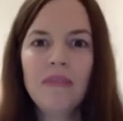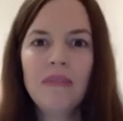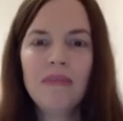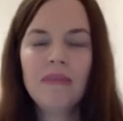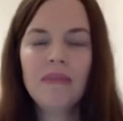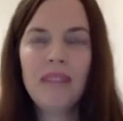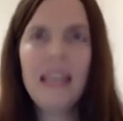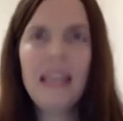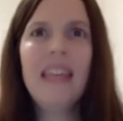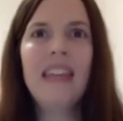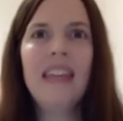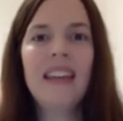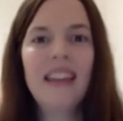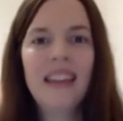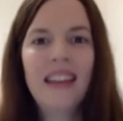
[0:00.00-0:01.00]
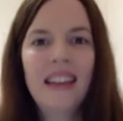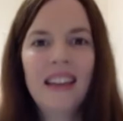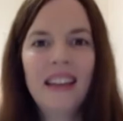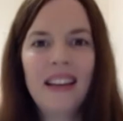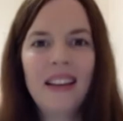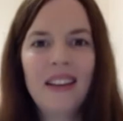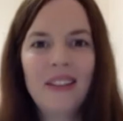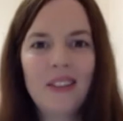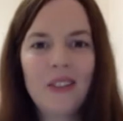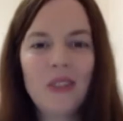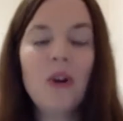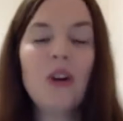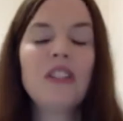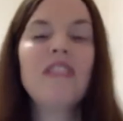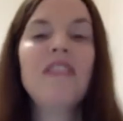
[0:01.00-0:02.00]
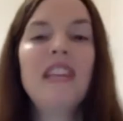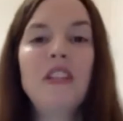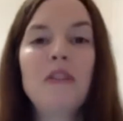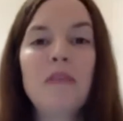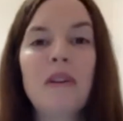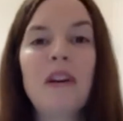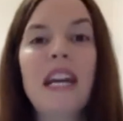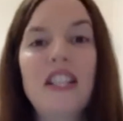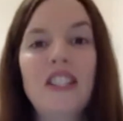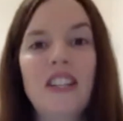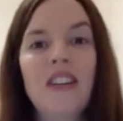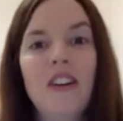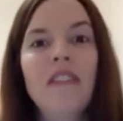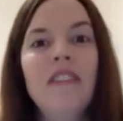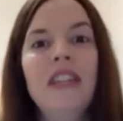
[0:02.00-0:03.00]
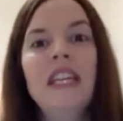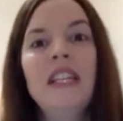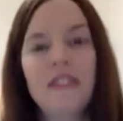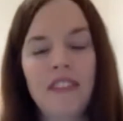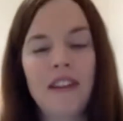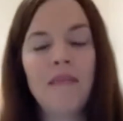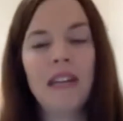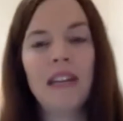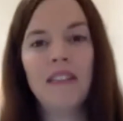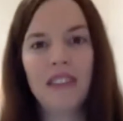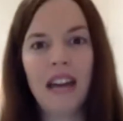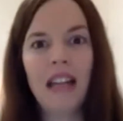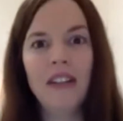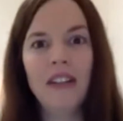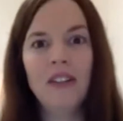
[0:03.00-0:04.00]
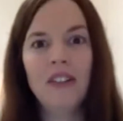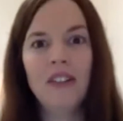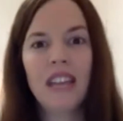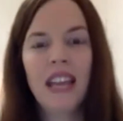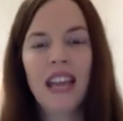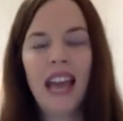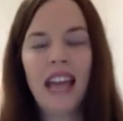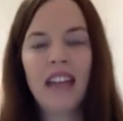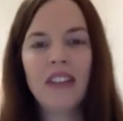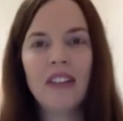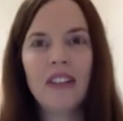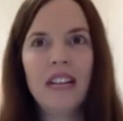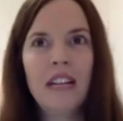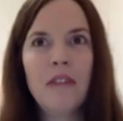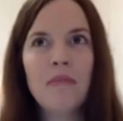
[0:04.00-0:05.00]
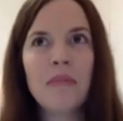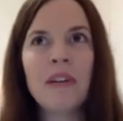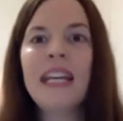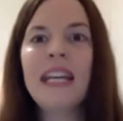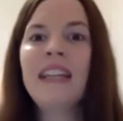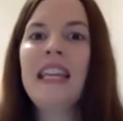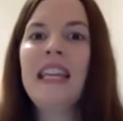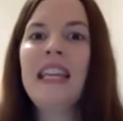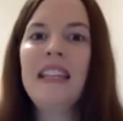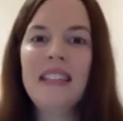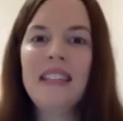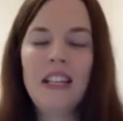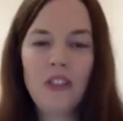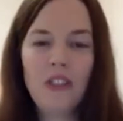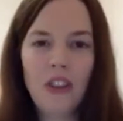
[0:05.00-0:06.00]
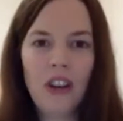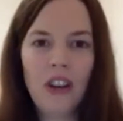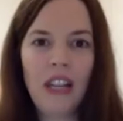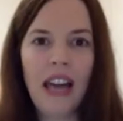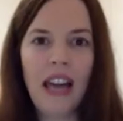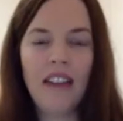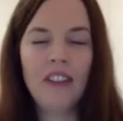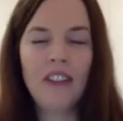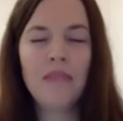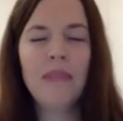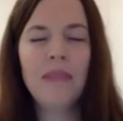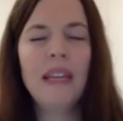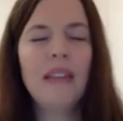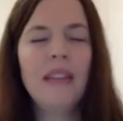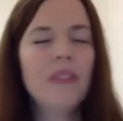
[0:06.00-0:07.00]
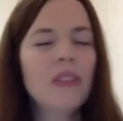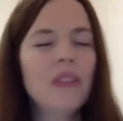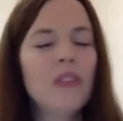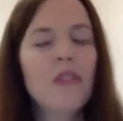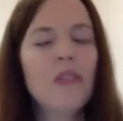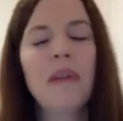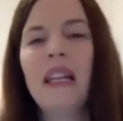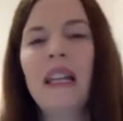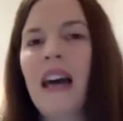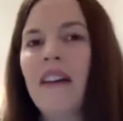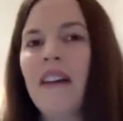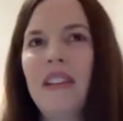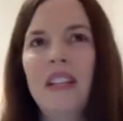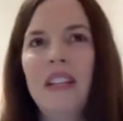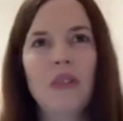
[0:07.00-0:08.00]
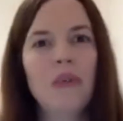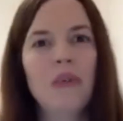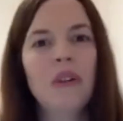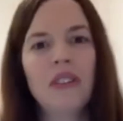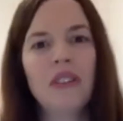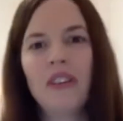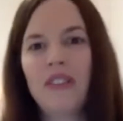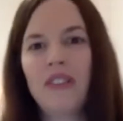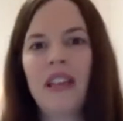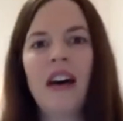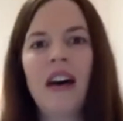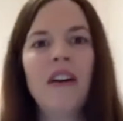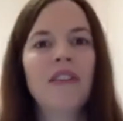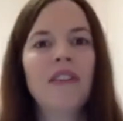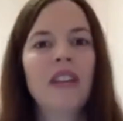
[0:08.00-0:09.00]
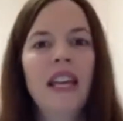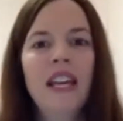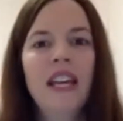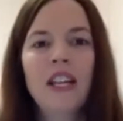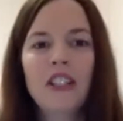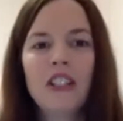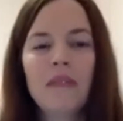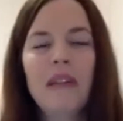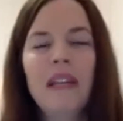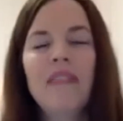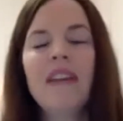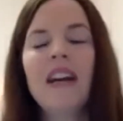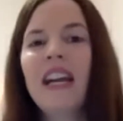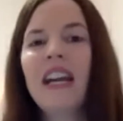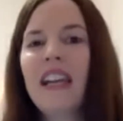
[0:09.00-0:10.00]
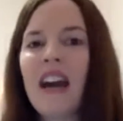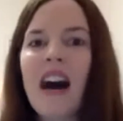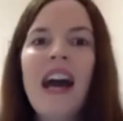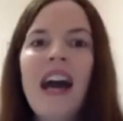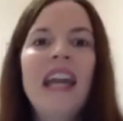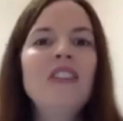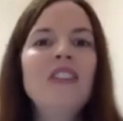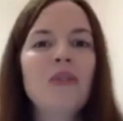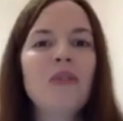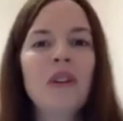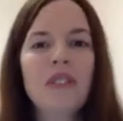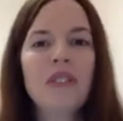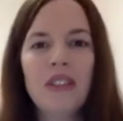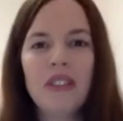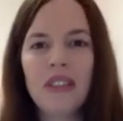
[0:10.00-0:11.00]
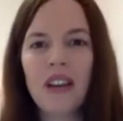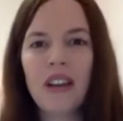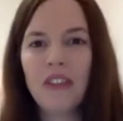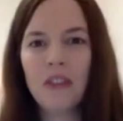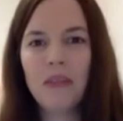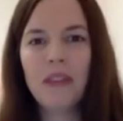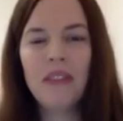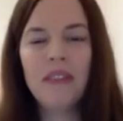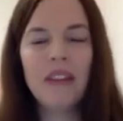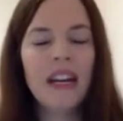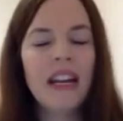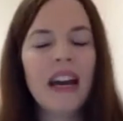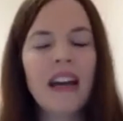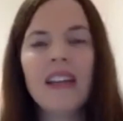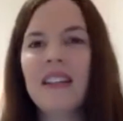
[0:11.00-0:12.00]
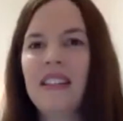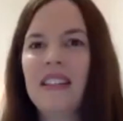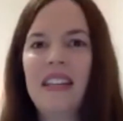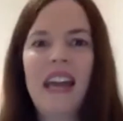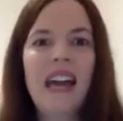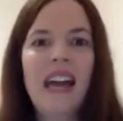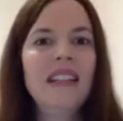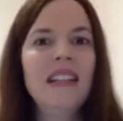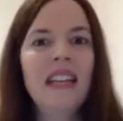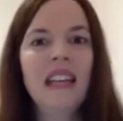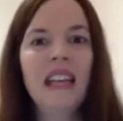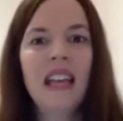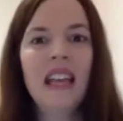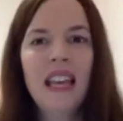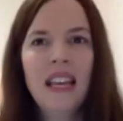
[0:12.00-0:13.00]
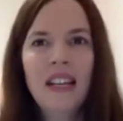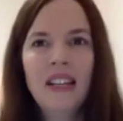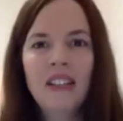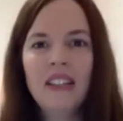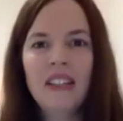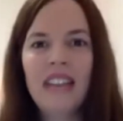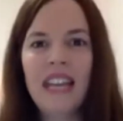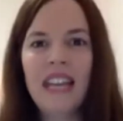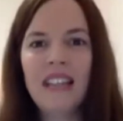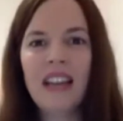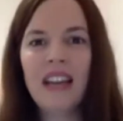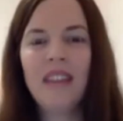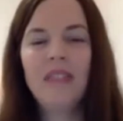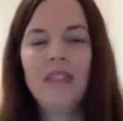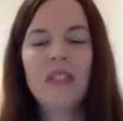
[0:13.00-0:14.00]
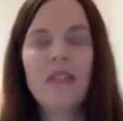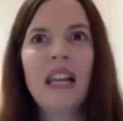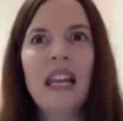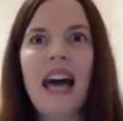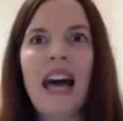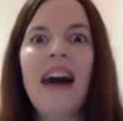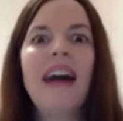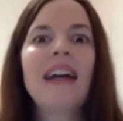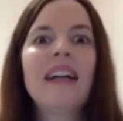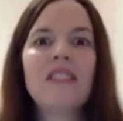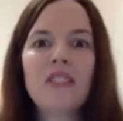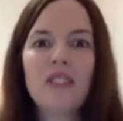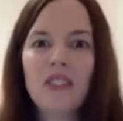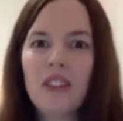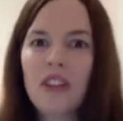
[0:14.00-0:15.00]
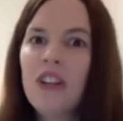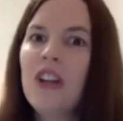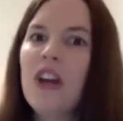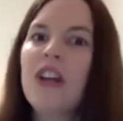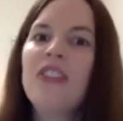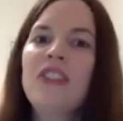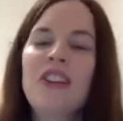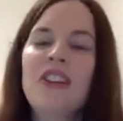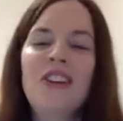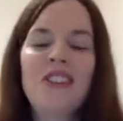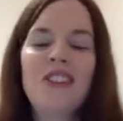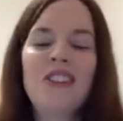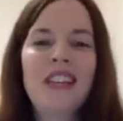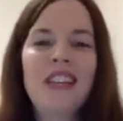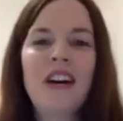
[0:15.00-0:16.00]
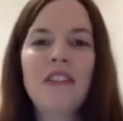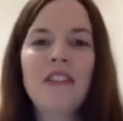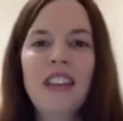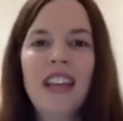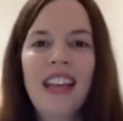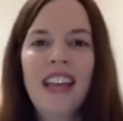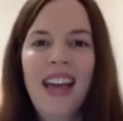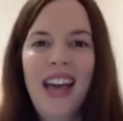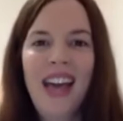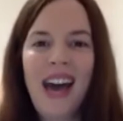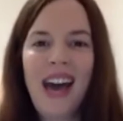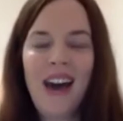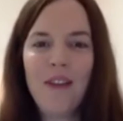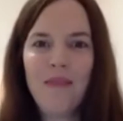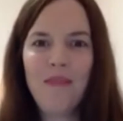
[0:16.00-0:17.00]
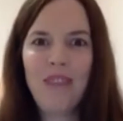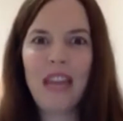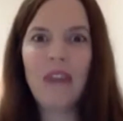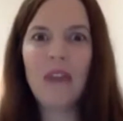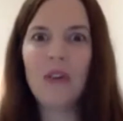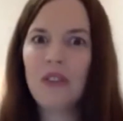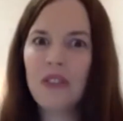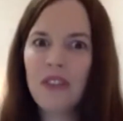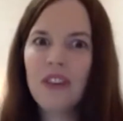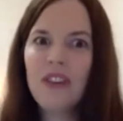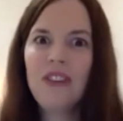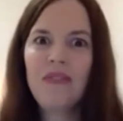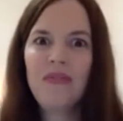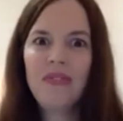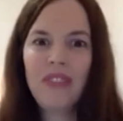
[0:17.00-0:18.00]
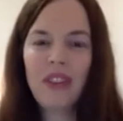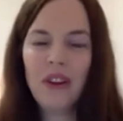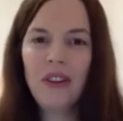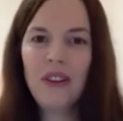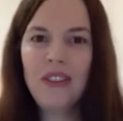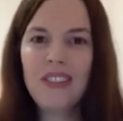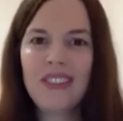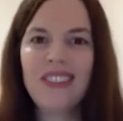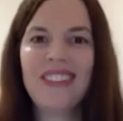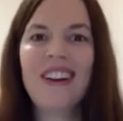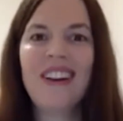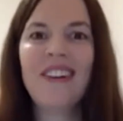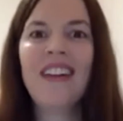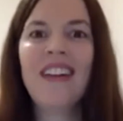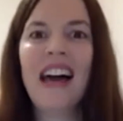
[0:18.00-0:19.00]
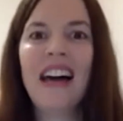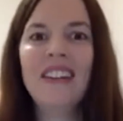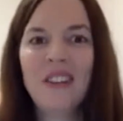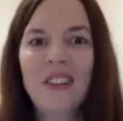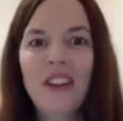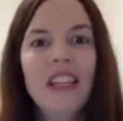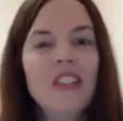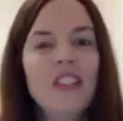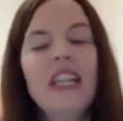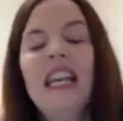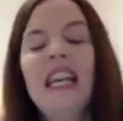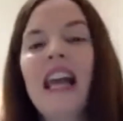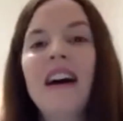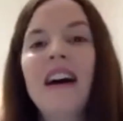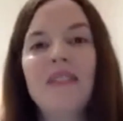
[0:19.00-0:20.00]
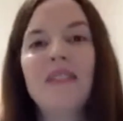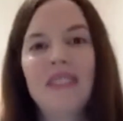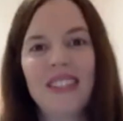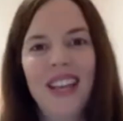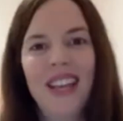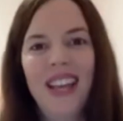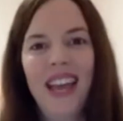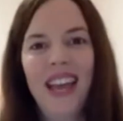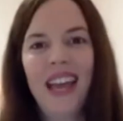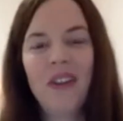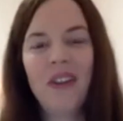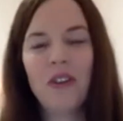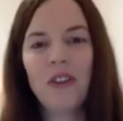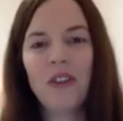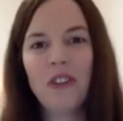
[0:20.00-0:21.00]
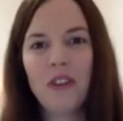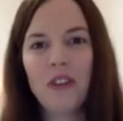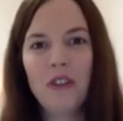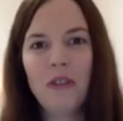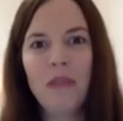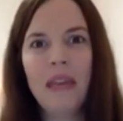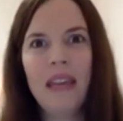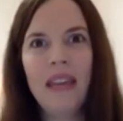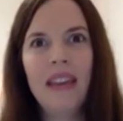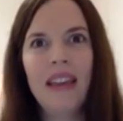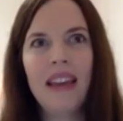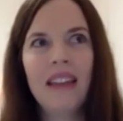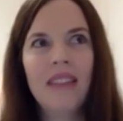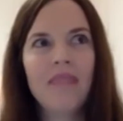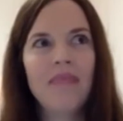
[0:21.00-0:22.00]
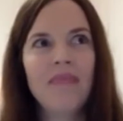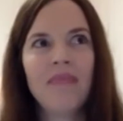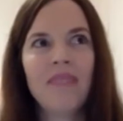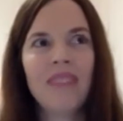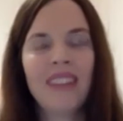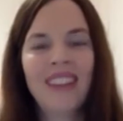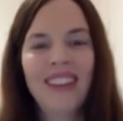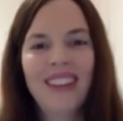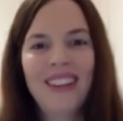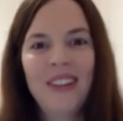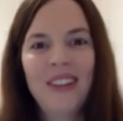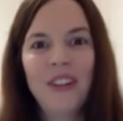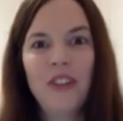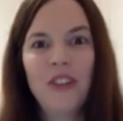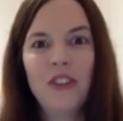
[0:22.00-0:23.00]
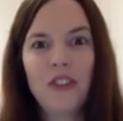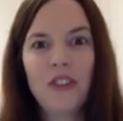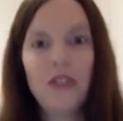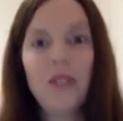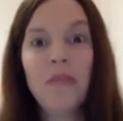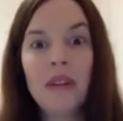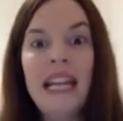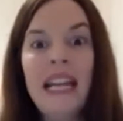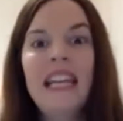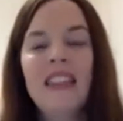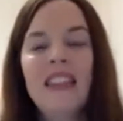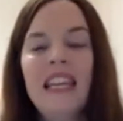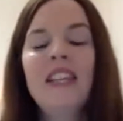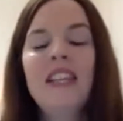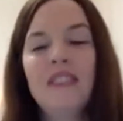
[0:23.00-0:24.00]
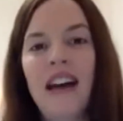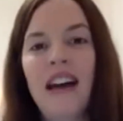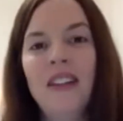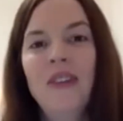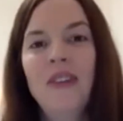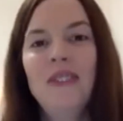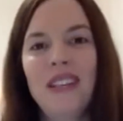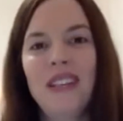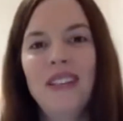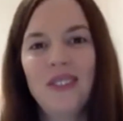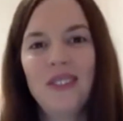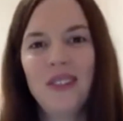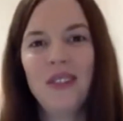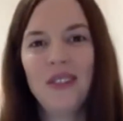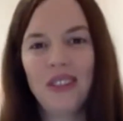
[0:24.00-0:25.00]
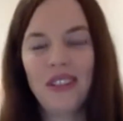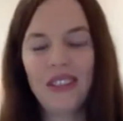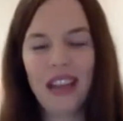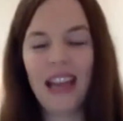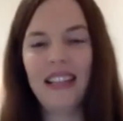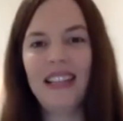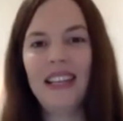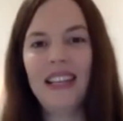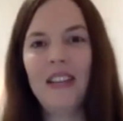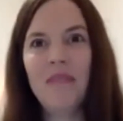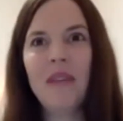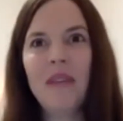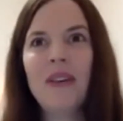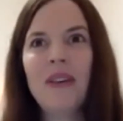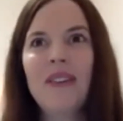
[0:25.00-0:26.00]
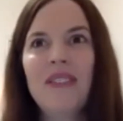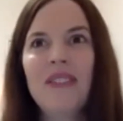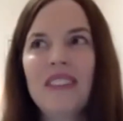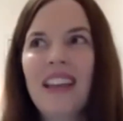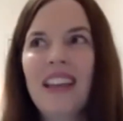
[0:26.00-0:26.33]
be a source of inspiration of these feminine values, and to really bring these into her life, to be super loving towards herself, to be very kind towards herself, to be very understanding, to take time to relax, to nurture herself, and also those around her that she loves, and also to be to bring these values into society, because